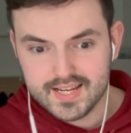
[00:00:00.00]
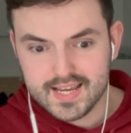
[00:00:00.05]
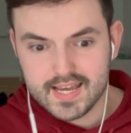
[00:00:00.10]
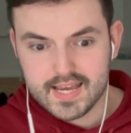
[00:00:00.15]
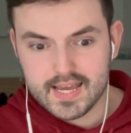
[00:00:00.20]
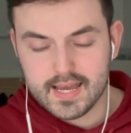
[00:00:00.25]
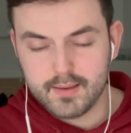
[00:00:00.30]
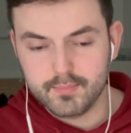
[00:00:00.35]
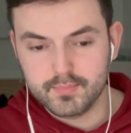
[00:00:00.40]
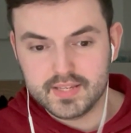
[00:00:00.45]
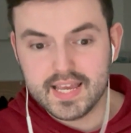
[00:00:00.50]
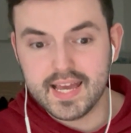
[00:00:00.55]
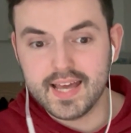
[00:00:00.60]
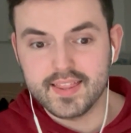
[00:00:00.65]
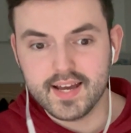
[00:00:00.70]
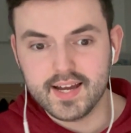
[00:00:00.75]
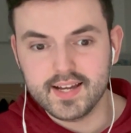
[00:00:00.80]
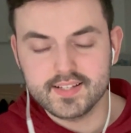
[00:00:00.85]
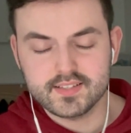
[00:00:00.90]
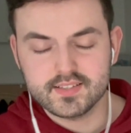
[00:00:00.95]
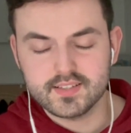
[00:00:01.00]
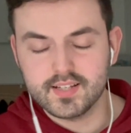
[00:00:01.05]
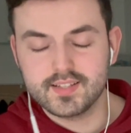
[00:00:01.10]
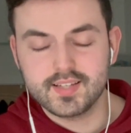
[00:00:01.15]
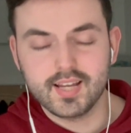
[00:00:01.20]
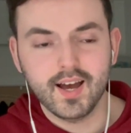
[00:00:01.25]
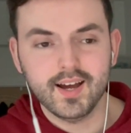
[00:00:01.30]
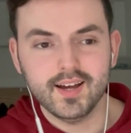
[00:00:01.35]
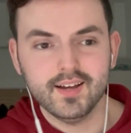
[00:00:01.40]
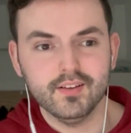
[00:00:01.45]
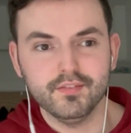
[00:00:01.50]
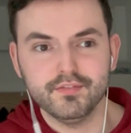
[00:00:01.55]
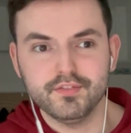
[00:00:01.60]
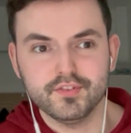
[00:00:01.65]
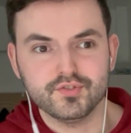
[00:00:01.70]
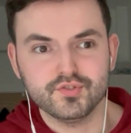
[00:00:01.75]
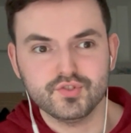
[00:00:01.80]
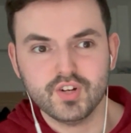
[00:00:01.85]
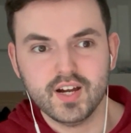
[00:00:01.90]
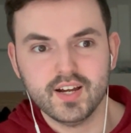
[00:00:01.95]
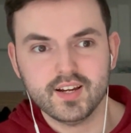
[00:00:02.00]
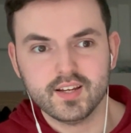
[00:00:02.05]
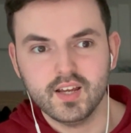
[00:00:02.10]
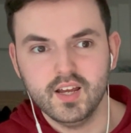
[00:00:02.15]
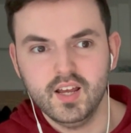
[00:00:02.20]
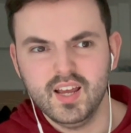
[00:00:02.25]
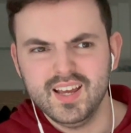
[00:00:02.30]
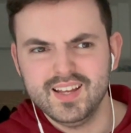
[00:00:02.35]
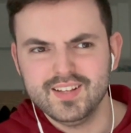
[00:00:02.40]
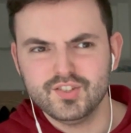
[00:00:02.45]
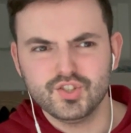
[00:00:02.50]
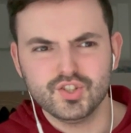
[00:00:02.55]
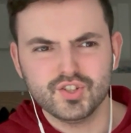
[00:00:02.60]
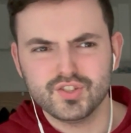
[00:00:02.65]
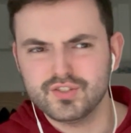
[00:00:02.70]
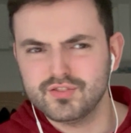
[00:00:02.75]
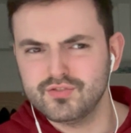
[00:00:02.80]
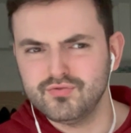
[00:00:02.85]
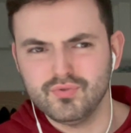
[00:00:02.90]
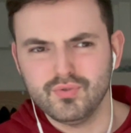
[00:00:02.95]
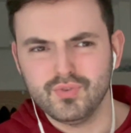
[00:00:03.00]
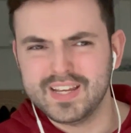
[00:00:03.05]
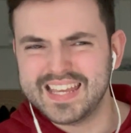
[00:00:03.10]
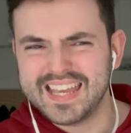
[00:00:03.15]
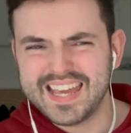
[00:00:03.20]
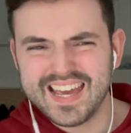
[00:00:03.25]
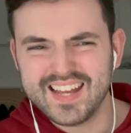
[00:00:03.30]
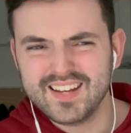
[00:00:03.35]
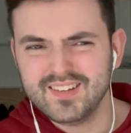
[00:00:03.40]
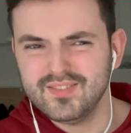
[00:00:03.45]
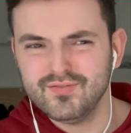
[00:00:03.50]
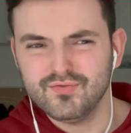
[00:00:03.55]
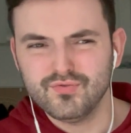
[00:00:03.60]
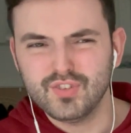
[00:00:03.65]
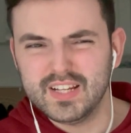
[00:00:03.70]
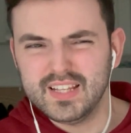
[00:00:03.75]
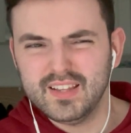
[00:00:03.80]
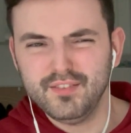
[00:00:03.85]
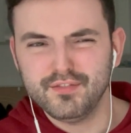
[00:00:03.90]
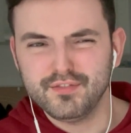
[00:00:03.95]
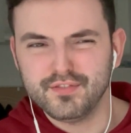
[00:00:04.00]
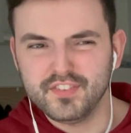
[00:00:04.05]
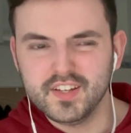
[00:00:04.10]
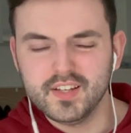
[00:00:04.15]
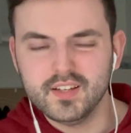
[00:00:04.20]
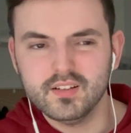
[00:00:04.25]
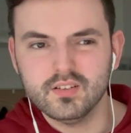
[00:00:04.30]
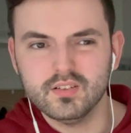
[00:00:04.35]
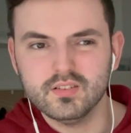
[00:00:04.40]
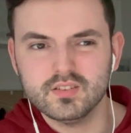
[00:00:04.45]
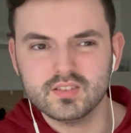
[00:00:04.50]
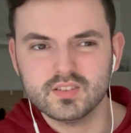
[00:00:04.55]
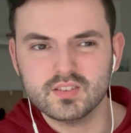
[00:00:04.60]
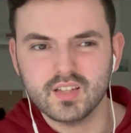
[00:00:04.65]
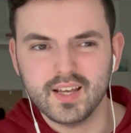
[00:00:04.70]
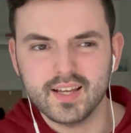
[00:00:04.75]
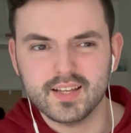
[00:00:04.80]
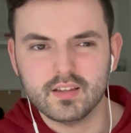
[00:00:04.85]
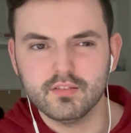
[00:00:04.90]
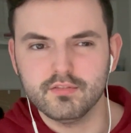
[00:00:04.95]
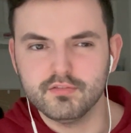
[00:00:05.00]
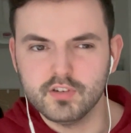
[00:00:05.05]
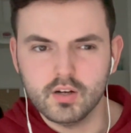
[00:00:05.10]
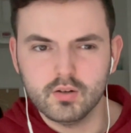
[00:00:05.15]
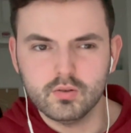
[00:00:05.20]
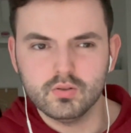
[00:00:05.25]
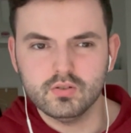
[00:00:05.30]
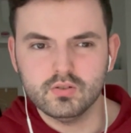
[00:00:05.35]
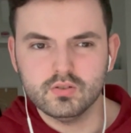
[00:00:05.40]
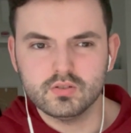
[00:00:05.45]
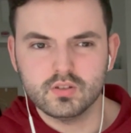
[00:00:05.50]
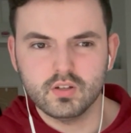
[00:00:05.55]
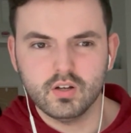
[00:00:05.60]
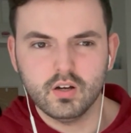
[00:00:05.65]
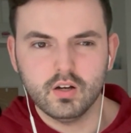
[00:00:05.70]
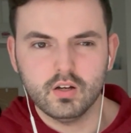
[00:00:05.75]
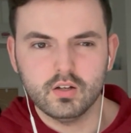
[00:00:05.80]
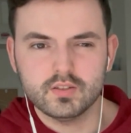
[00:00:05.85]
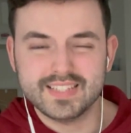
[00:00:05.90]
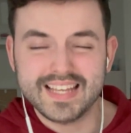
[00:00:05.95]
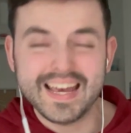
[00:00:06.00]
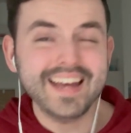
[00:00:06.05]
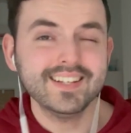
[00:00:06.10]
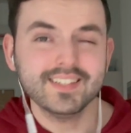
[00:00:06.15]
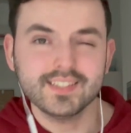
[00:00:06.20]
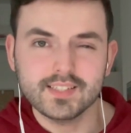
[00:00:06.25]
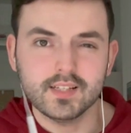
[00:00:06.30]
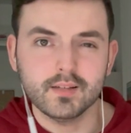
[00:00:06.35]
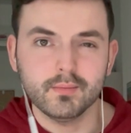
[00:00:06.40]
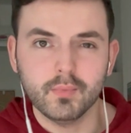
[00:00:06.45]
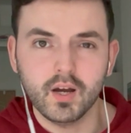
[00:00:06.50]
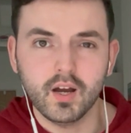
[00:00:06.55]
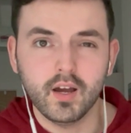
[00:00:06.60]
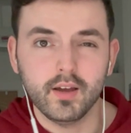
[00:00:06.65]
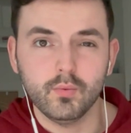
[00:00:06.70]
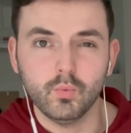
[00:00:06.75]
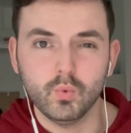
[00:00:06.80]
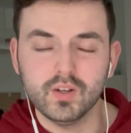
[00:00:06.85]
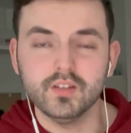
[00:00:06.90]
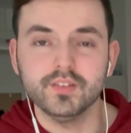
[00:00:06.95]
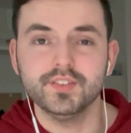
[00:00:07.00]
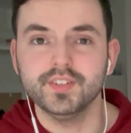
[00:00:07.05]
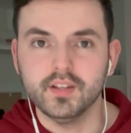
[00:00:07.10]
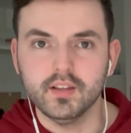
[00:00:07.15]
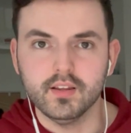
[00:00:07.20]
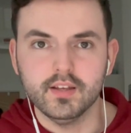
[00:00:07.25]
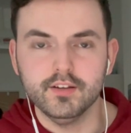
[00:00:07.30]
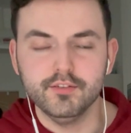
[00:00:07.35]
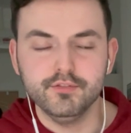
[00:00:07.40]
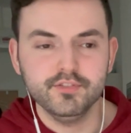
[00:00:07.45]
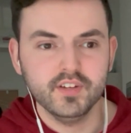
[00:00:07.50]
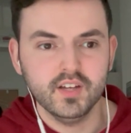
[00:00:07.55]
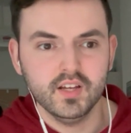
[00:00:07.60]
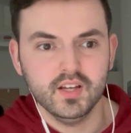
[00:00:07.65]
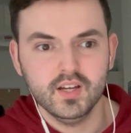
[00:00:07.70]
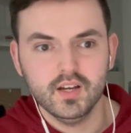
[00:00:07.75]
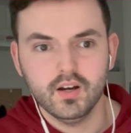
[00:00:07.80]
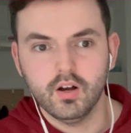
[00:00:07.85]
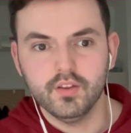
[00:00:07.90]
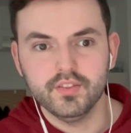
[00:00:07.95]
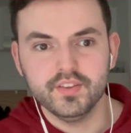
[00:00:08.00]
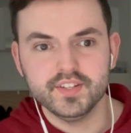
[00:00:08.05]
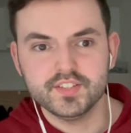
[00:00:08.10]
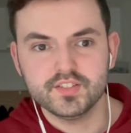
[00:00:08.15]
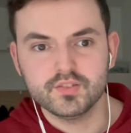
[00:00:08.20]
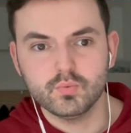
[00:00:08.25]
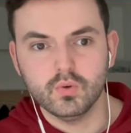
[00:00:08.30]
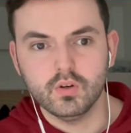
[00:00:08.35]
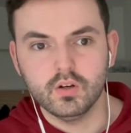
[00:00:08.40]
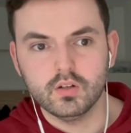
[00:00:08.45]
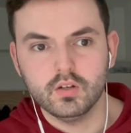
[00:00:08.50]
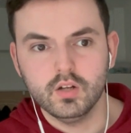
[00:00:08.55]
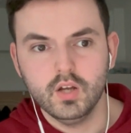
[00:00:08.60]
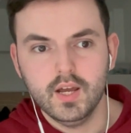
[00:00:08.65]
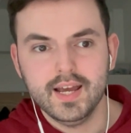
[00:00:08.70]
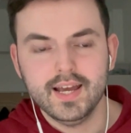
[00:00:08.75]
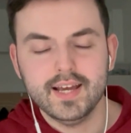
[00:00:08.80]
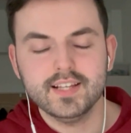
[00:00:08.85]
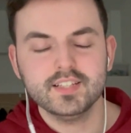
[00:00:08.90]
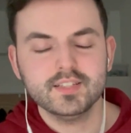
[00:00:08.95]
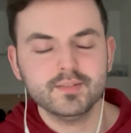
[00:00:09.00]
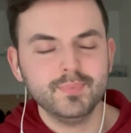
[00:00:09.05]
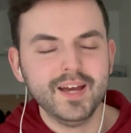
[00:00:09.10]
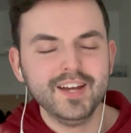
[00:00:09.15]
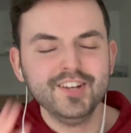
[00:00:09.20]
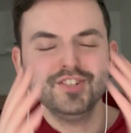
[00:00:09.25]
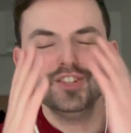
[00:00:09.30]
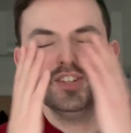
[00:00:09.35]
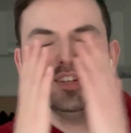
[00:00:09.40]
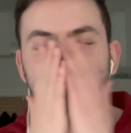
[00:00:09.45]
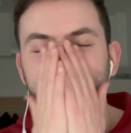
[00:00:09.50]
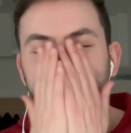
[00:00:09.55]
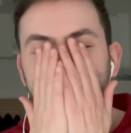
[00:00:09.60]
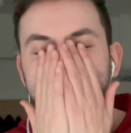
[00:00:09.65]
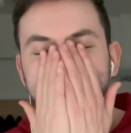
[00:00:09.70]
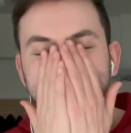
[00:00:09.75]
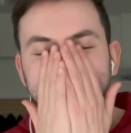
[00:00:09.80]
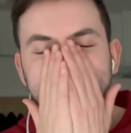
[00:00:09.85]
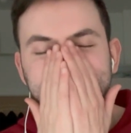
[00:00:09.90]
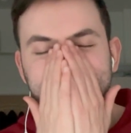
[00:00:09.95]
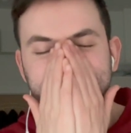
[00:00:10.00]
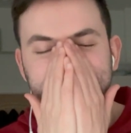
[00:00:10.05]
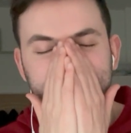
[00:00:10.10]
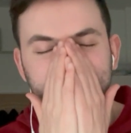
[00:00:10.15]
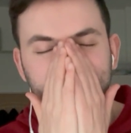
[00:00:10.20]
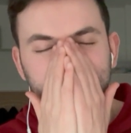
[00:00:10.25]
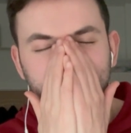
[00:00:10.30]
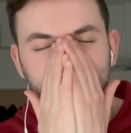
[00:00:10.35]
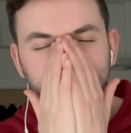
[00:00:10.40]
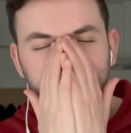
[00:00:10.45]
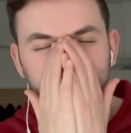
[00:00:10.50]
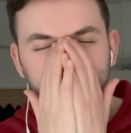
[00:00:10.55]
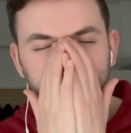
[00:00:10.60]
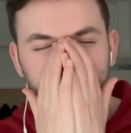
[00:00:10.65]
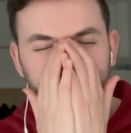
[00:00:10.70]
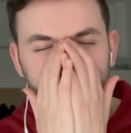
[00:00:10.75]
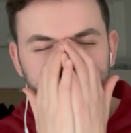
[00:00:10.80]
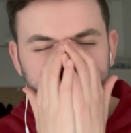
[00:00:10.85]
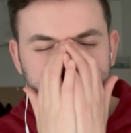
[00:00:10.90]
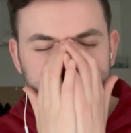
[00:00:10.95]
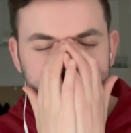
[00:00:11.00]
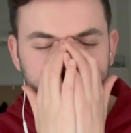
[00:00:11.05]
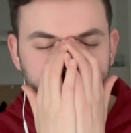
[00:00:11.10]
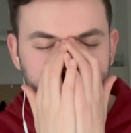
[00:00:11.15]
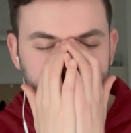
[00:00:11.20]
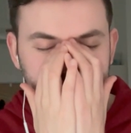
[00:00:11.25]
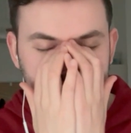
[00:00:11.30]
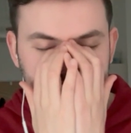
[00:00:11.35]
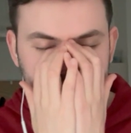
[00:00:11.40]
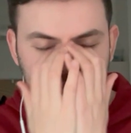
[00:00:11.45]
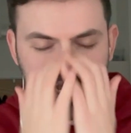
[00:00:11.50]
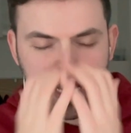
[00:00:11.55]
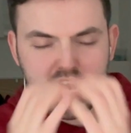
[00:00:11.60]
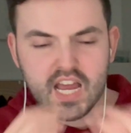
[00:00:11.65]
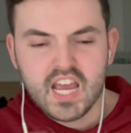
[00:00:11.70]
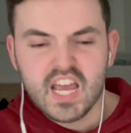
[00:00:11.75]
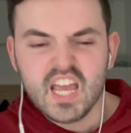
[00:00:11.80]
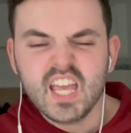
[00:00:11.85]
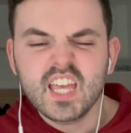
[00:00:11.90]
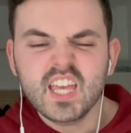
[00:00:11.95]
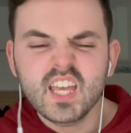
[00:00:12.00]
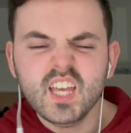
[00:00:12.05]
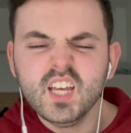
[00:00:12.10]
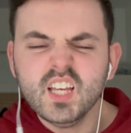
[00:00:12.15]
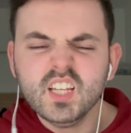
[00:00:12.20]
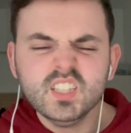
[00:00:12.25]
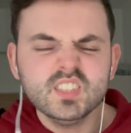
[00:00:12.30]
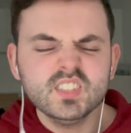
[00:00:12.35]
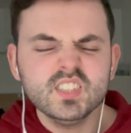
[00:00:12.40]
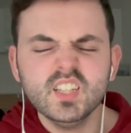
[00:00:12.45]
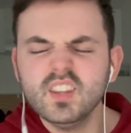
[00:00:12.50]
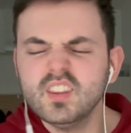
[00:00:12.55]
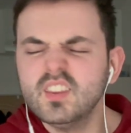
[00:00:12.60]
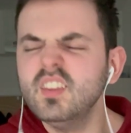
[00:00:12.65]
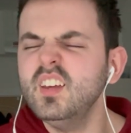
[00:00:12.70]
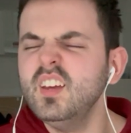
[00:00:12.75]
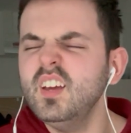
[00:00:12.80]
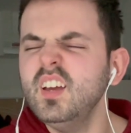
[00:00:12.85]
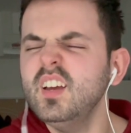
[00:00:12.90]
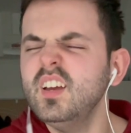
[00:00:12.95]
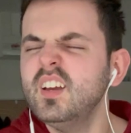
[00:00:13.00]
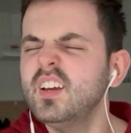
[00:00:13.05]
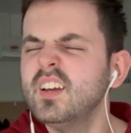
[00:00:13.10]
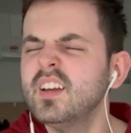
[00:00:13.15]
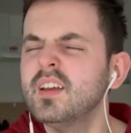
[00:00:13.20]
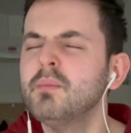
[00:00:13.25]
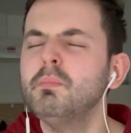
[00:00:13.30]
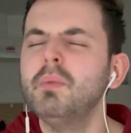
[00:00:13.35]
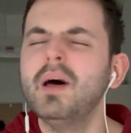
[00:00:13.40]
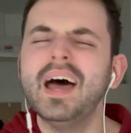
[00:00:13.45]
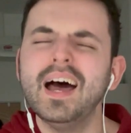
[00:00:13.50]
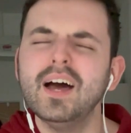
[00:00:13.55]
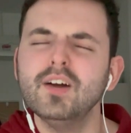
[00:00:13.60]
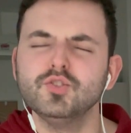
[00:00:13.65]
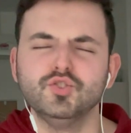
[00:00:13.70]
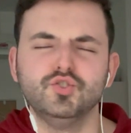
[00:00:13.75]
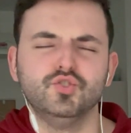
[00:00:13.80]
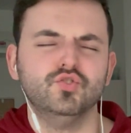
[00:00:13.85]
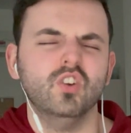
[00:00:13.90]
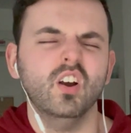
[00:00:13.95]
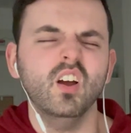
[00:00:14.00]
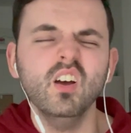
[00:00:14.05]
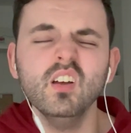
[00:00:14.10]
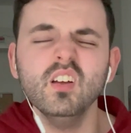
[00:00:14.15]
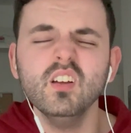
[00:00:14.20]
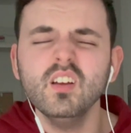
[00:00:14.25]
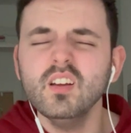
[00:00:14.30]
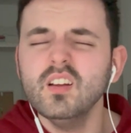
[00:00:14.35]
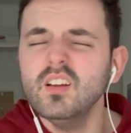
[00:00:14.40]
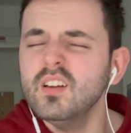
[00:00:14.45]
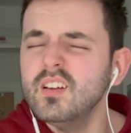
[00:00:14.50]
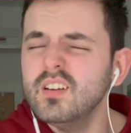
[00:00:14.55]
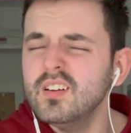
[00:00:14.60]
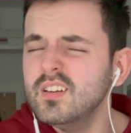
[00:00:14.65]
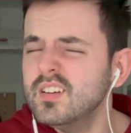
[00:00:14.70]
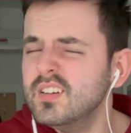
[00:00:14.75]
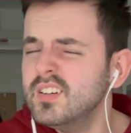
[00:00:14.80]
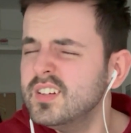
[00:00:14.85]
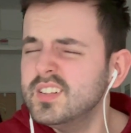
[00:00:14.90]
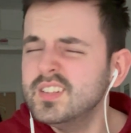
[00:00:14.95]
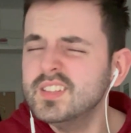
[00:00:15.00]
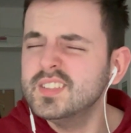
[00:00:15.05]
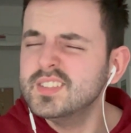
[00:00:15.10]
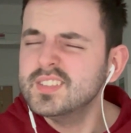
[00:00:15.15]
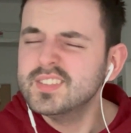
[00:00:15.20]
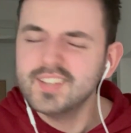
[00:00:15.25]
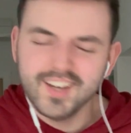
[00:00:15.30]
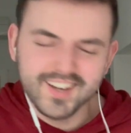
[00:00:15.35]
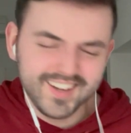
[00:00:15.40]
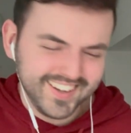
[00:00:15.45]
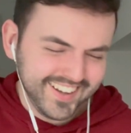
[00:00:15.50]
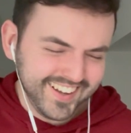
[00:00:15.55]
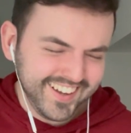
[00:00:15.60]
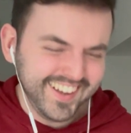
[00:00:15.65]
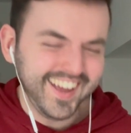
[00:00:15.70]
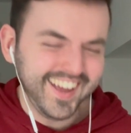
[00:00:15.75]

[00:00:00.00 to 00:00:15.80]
Yeah, that is the title of the track. Just, again, really feels like the vocals are testing my will to live on this one, especially when it hits that point where he's like, here's the thing about drugs.